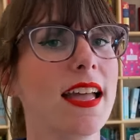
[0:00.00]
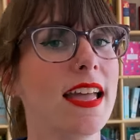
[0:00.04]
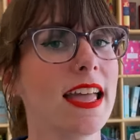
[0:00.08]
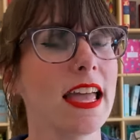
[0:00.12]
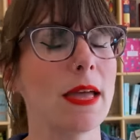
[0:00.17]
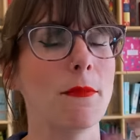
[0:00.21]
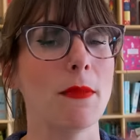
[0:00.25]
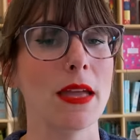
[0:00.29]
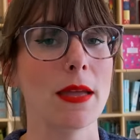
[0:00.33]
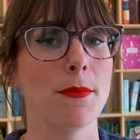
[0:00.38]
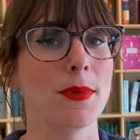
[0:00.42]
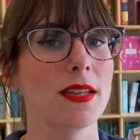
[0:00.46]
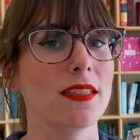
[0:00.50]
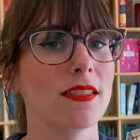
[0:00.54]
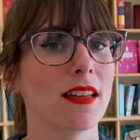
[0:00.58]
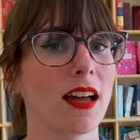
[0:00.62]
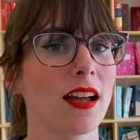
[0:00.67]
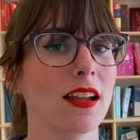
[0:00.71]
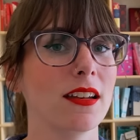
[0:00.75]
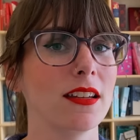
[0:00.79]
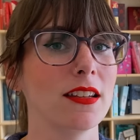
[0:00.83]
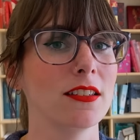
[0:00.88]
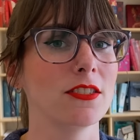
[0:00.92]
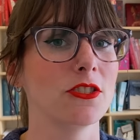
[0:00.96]
It may be that
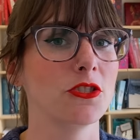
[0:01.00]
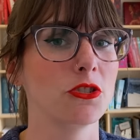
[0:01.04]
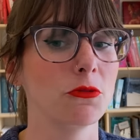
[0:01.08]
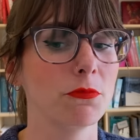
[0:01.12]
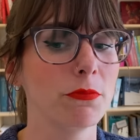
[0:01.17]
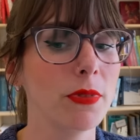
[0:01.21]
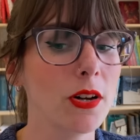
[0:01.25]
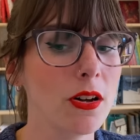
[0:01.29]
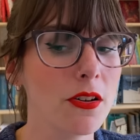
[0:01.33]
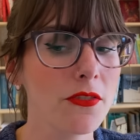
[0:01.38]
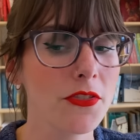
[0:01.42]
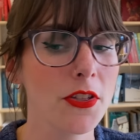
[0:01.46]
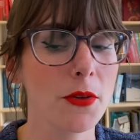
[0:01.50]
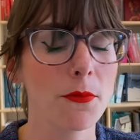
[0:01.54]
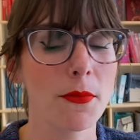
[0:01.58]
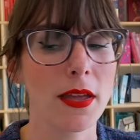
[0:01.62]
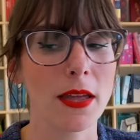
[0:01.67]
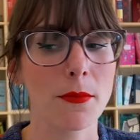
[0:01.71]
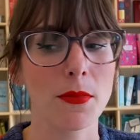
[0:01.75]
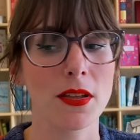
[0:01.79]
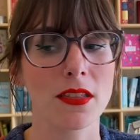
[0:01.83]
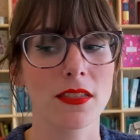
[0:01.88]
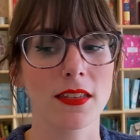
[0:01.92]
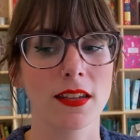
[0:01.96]
I need to do both. It may
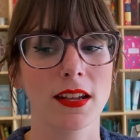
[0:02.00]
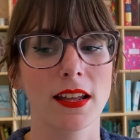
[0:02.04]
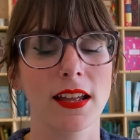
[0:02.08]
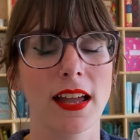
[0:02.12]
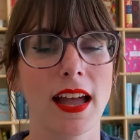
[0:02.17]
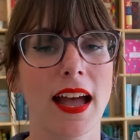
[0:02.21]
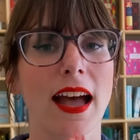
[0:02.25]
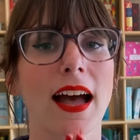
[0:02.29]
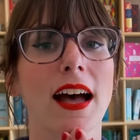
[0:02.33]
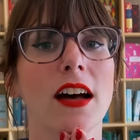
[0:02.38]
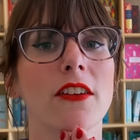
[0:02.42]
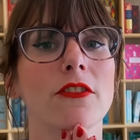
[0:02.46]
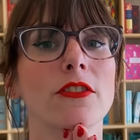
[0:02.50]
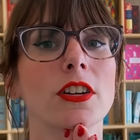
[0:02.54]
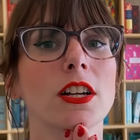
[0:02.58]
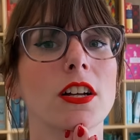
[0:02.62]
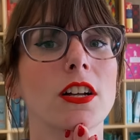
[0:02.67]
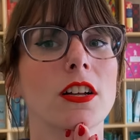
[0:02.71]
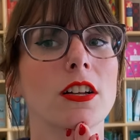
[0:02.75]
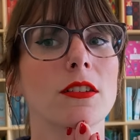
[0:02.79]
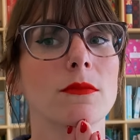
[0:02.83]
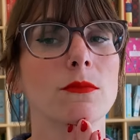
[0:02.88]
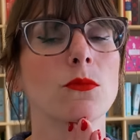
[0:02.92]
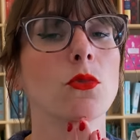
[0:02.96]
be that I have
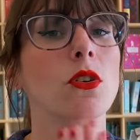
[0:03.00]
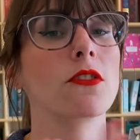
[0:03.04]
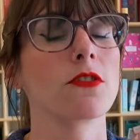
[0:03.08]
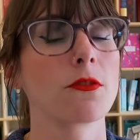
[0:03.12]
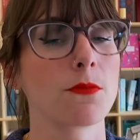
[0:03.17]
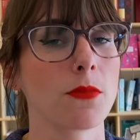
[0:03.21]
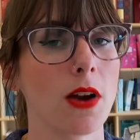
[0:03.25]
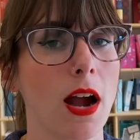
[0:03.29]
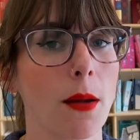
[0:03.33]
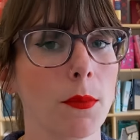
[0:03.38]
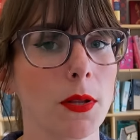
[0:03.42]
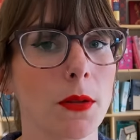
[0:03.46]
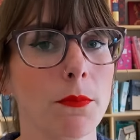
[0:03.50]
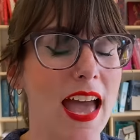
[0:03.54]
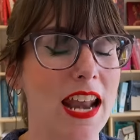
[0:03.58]
more of a problem.